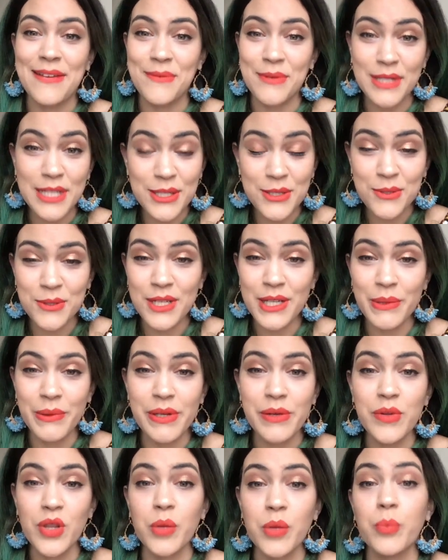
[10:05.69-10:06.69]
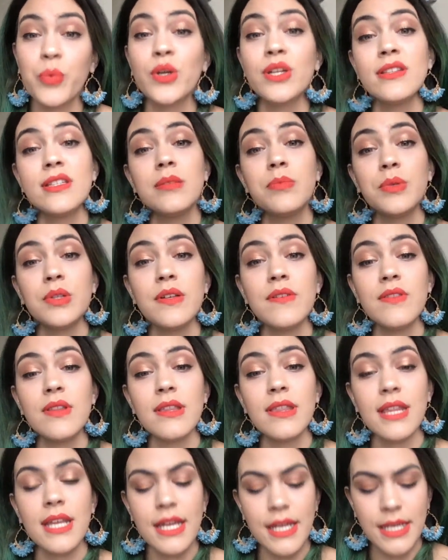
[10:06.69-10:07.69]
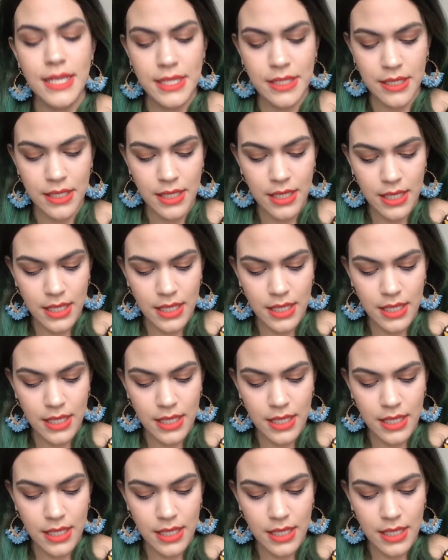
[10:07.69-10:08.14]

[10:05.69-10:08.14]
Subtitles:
really don't agree with the principle of the thing.